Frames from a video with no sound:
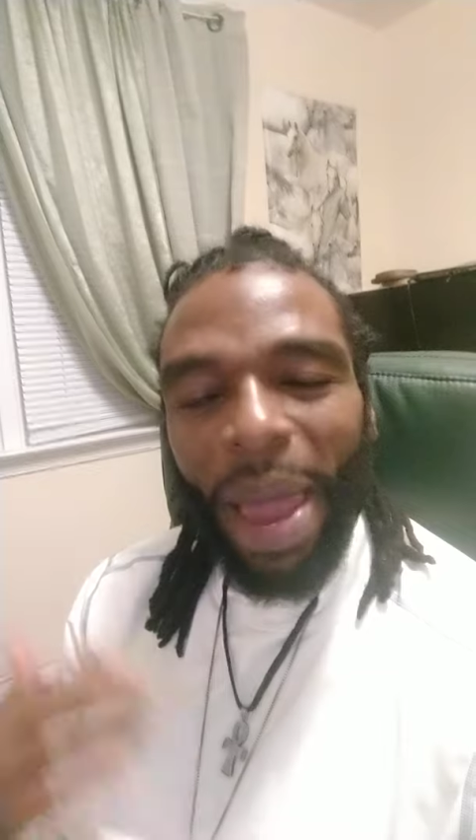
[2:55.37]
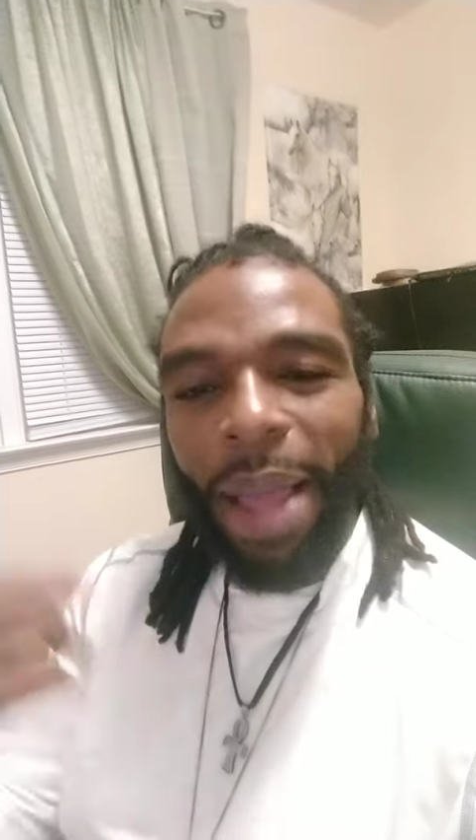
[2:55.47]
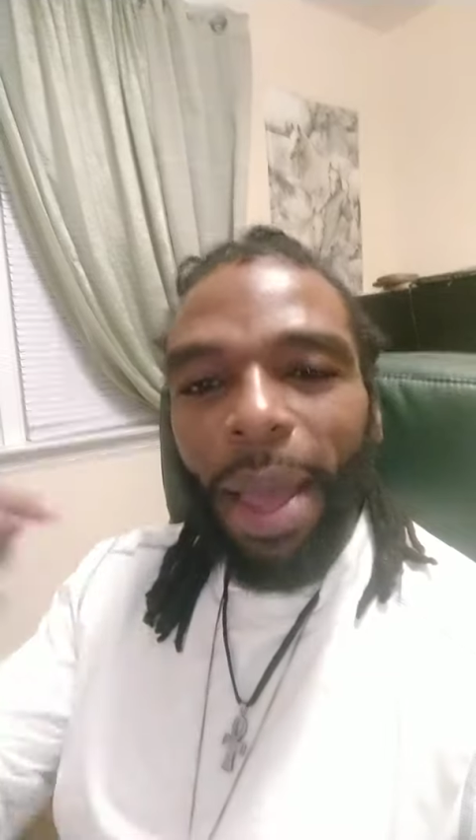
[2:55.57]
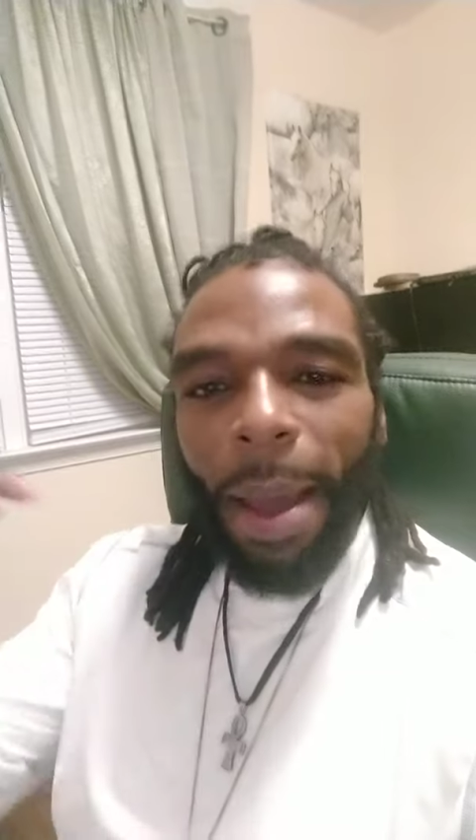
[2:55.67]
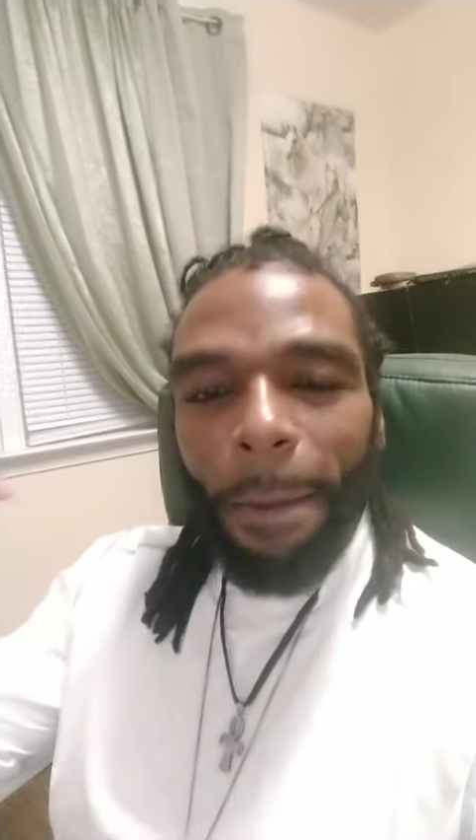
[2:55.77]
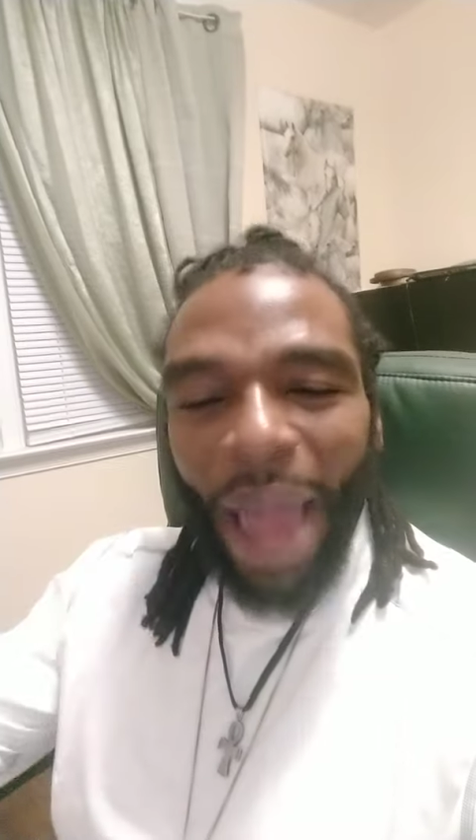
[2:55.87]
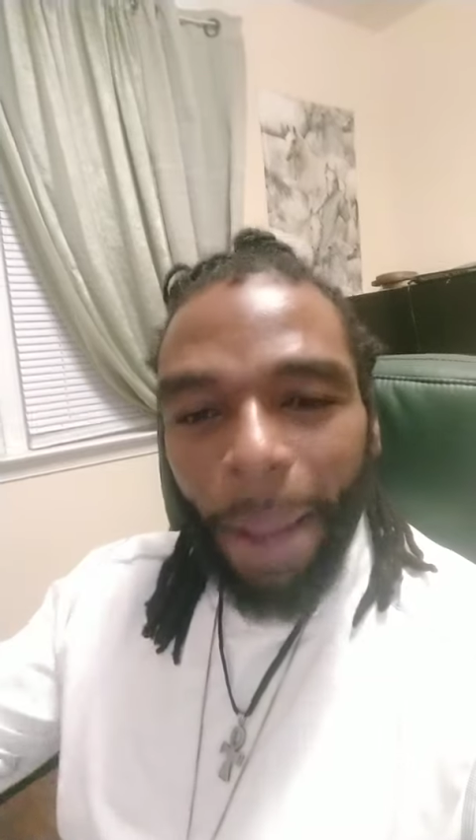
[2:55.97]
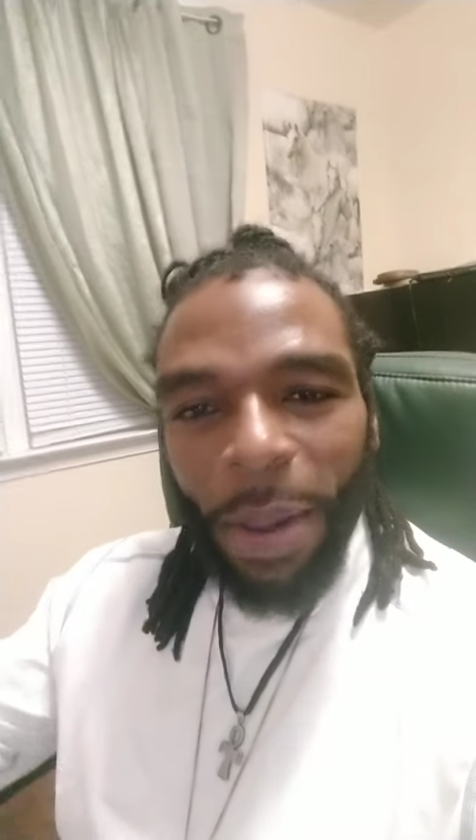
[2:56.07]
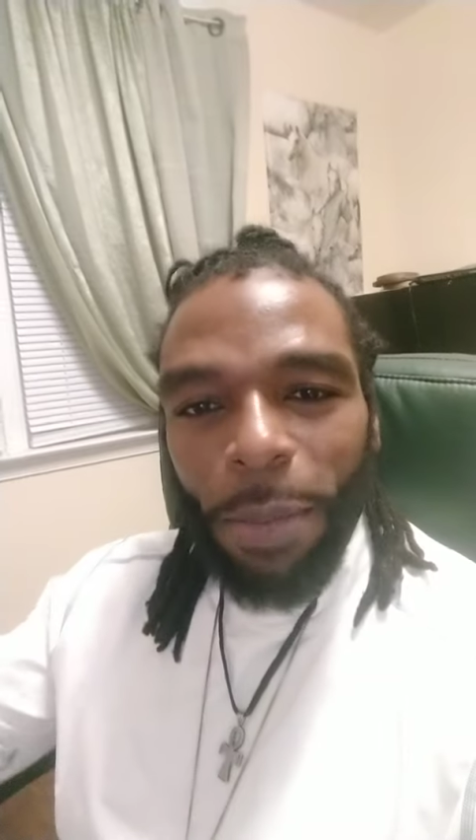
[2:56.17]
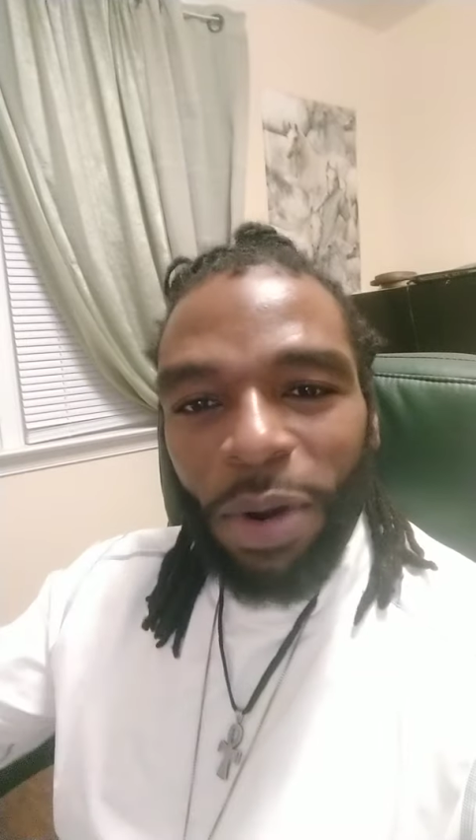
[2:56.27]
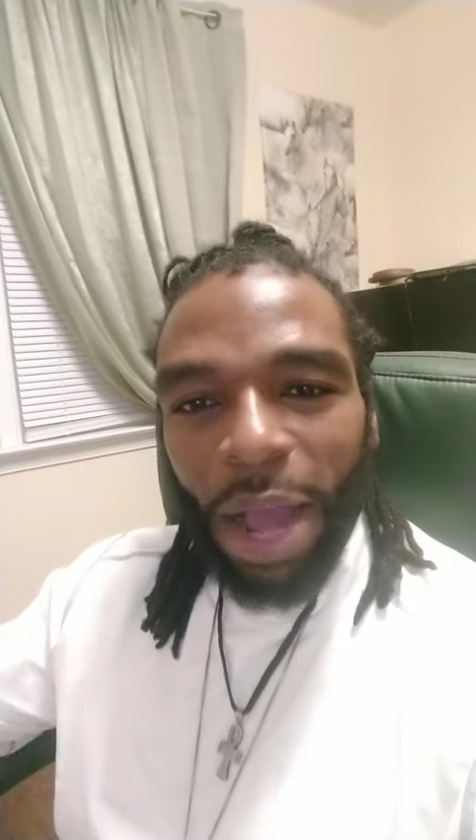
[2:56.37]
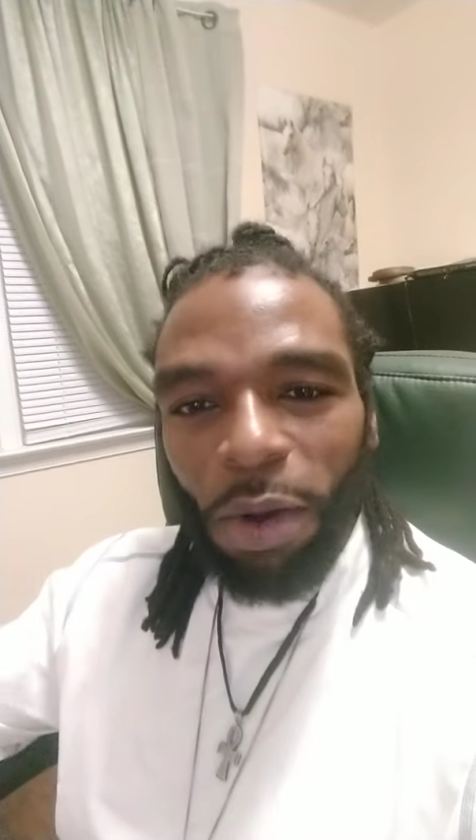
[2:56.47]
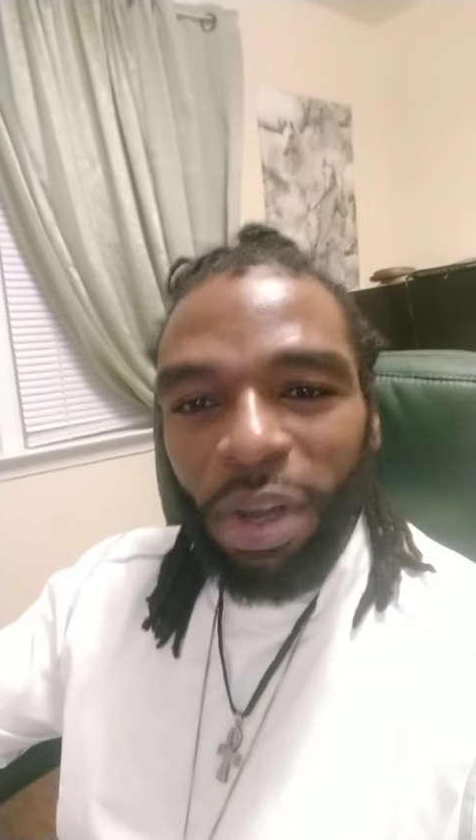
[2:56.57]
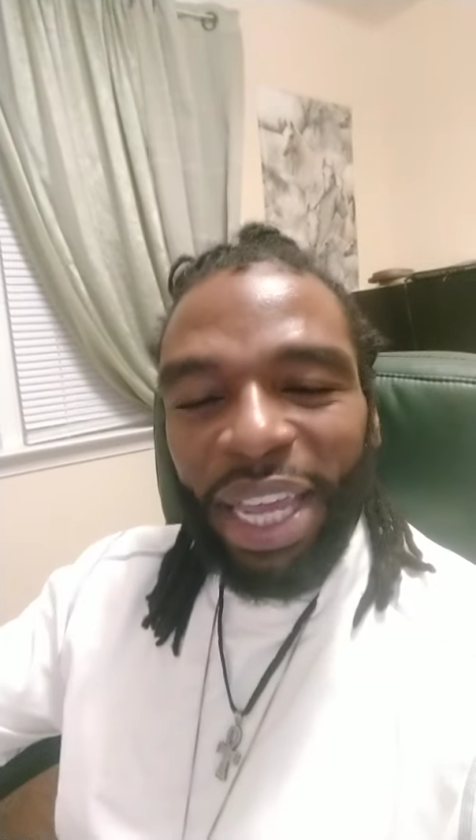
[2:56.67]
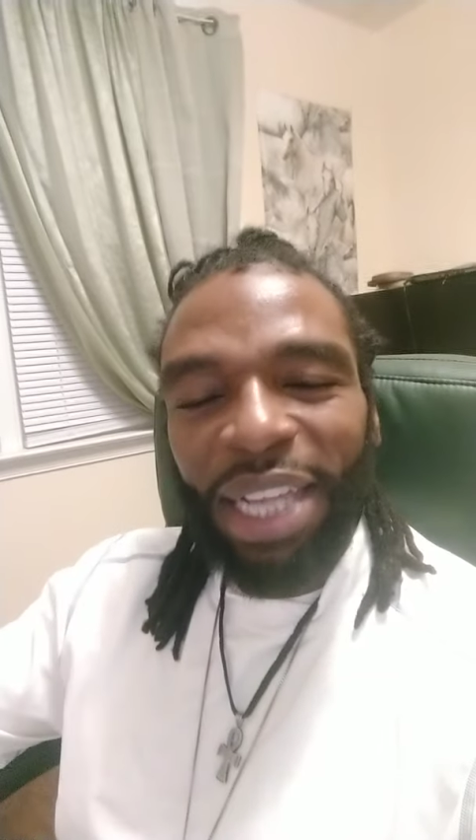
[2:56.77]
like black people not
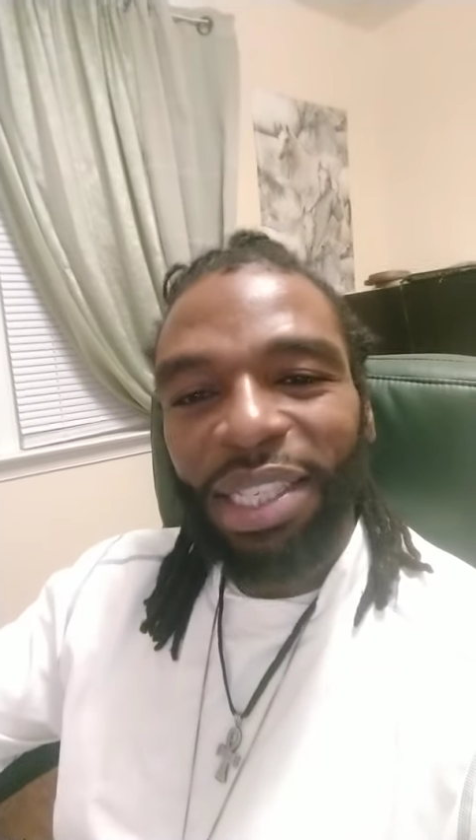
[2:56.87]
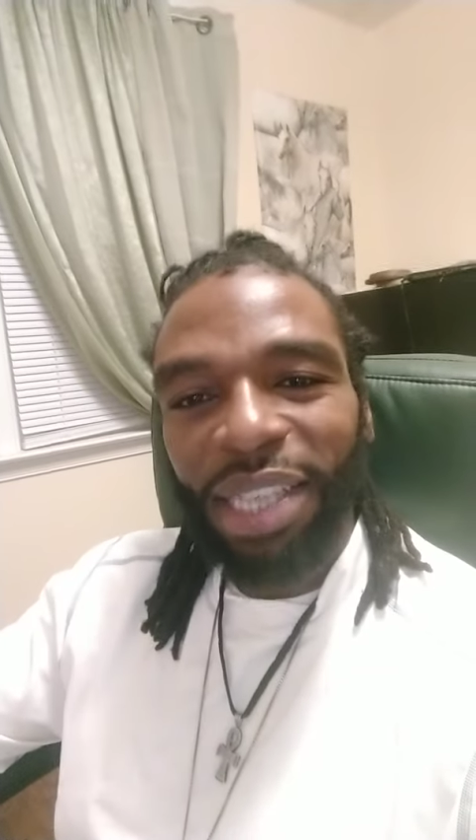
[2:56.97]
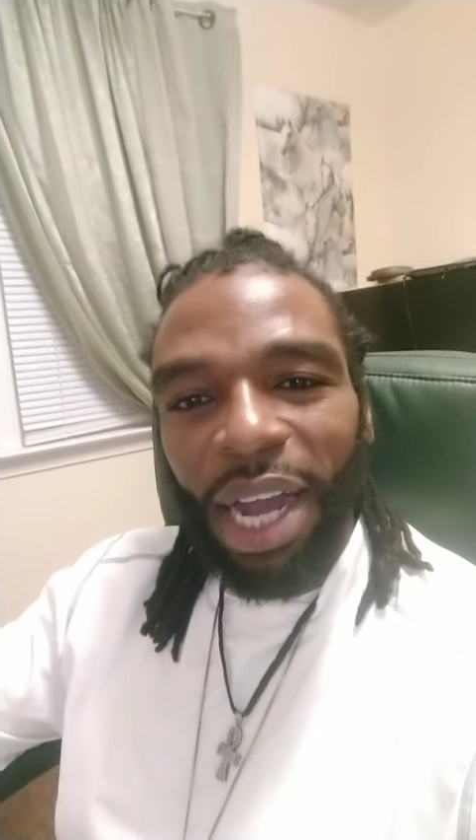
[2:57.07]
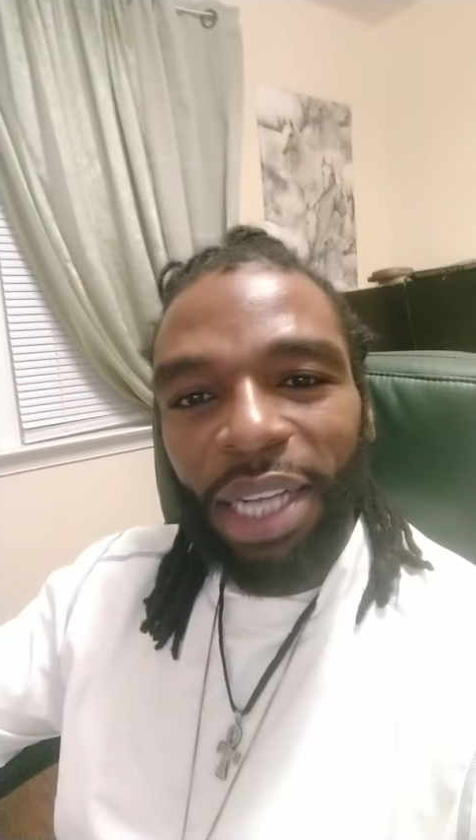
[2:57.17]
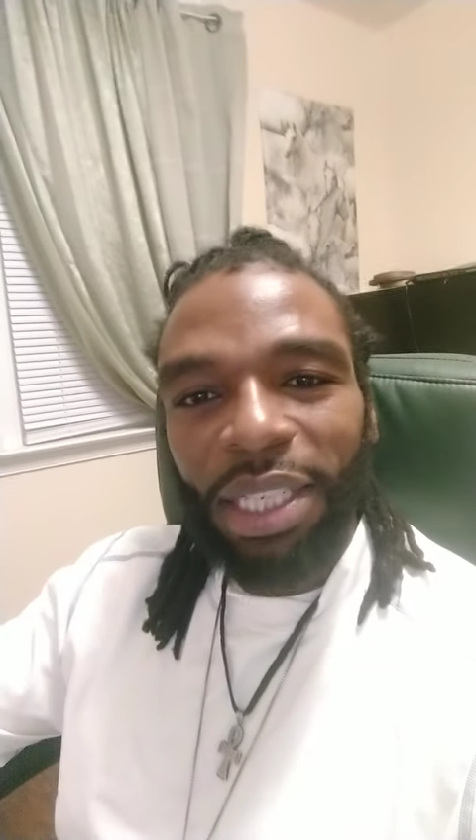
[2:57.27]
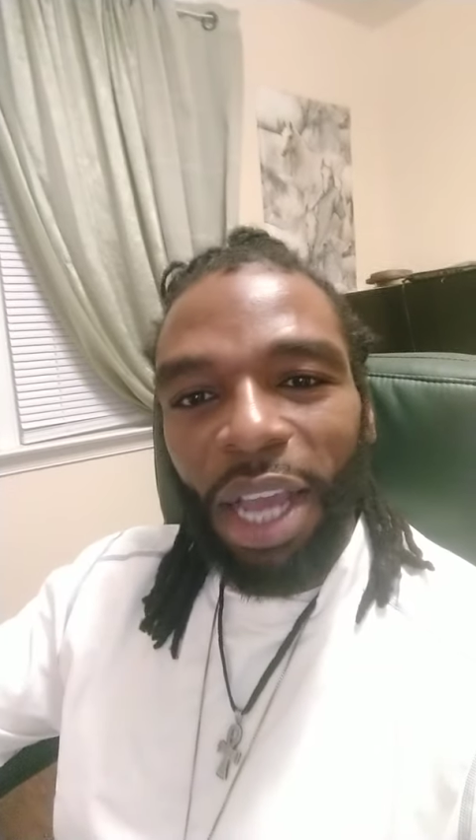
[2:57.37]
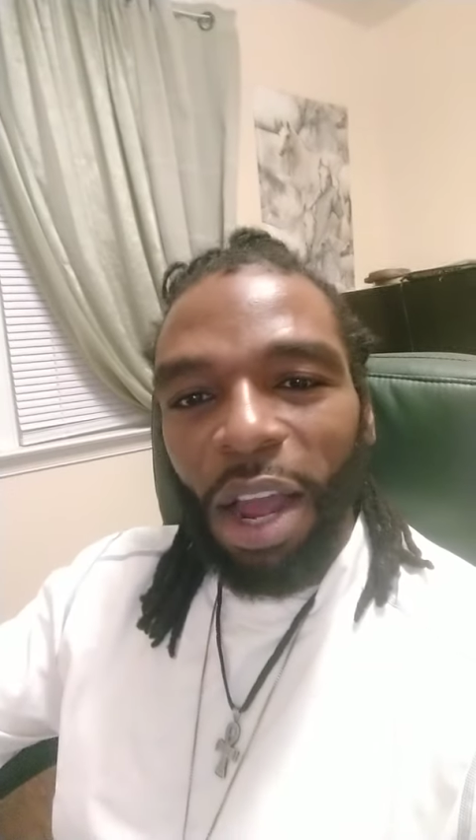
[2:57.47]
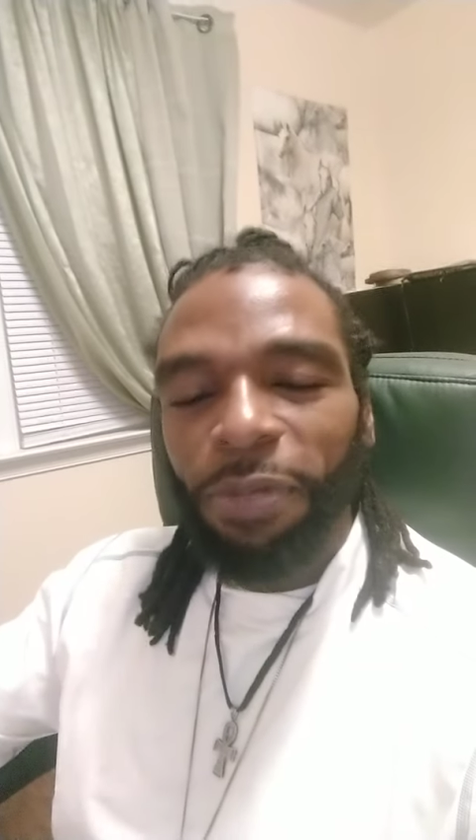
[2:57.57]
gonna get judged